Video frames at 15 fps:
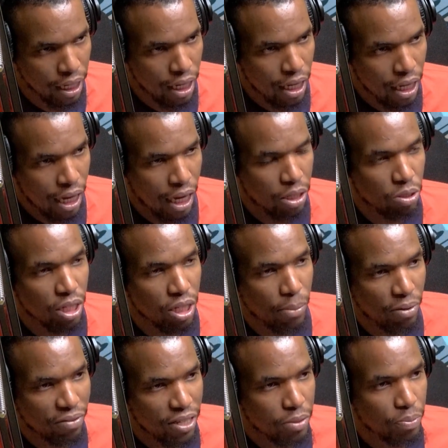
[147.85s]
okay and so some
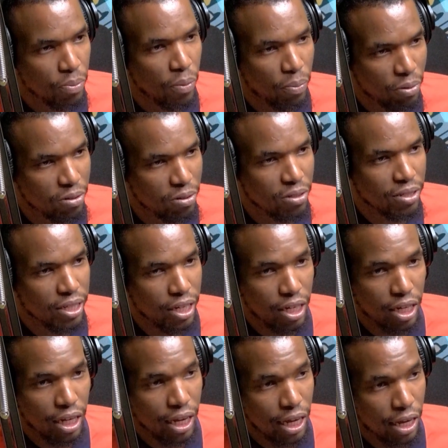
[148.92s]
of these proposals
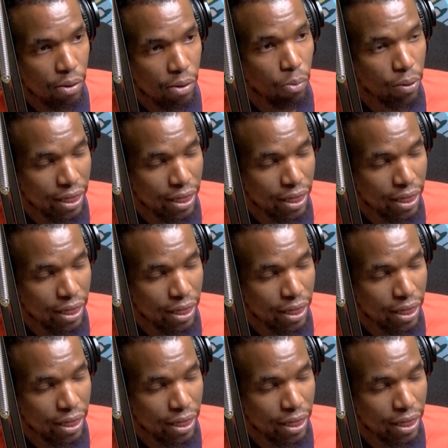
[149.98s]
and uh,